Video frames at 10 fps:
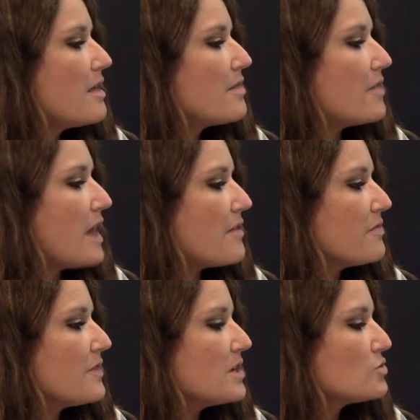
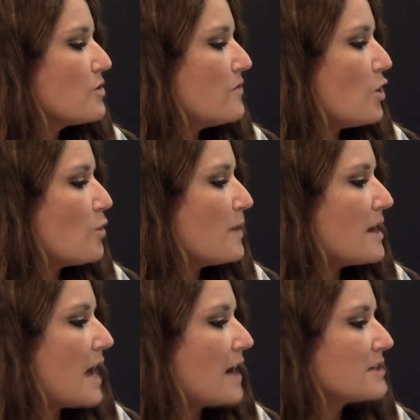Then they drove home and
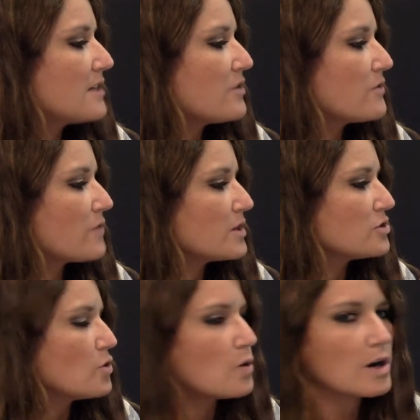knocked on their front
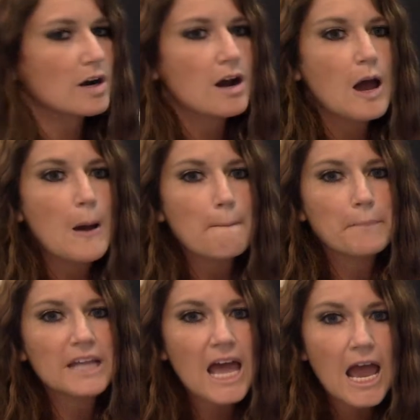door.
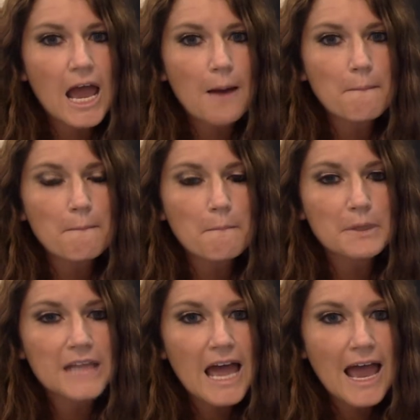Blam,
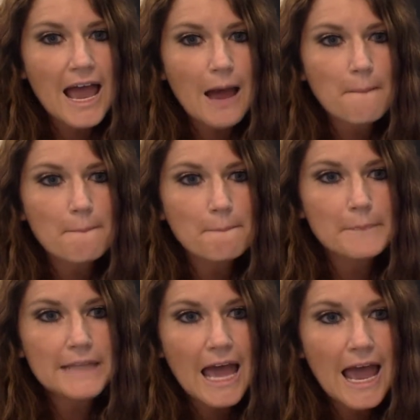blam,
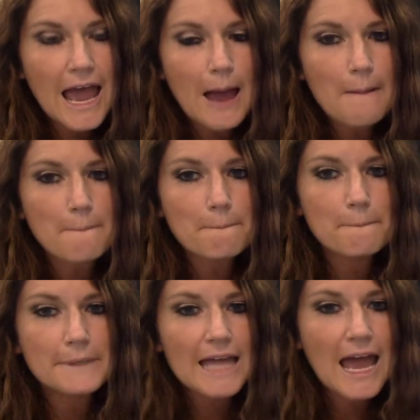blam.
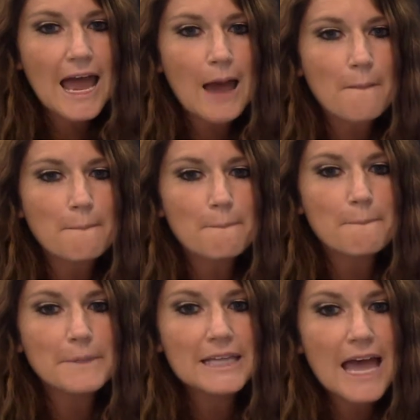Blam,
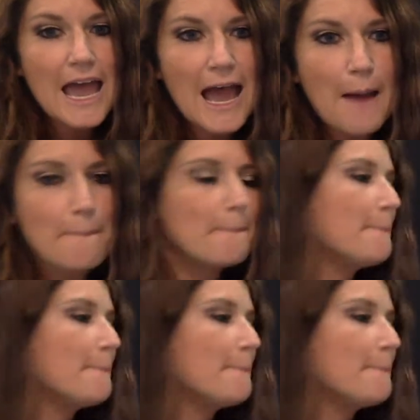blam.